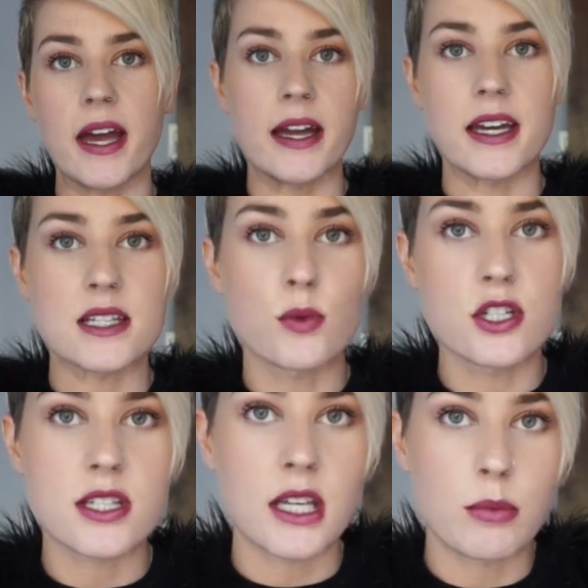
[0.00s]
Okay, I guess we'll
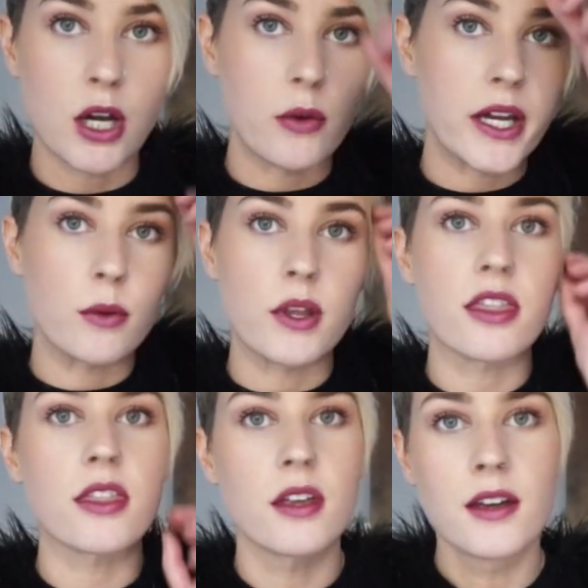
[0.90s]
just keep going with
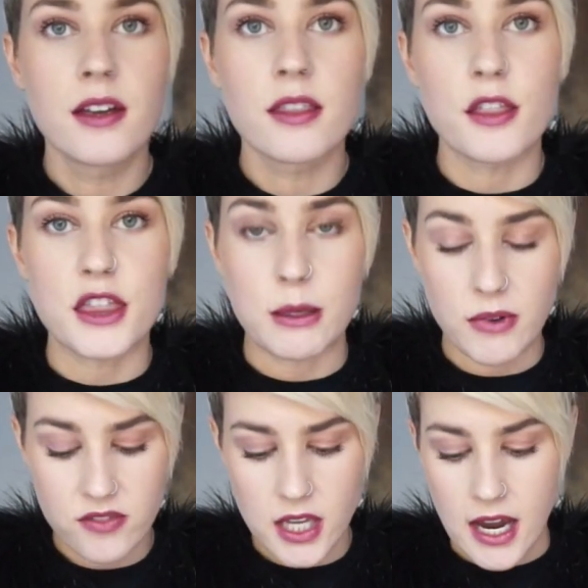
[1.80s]
the theme
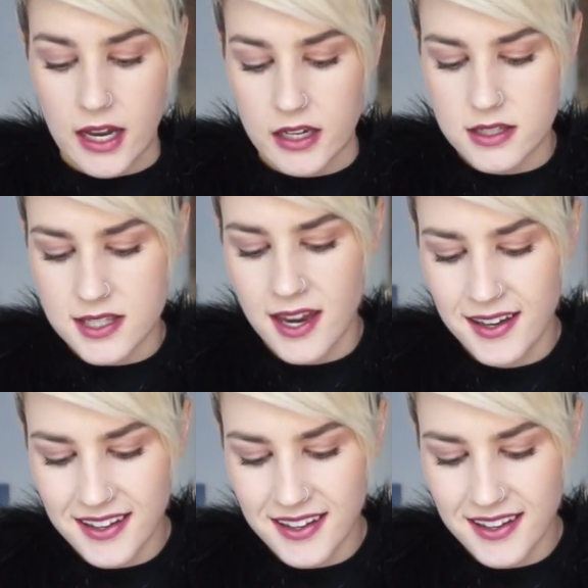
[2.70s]
of the eyes.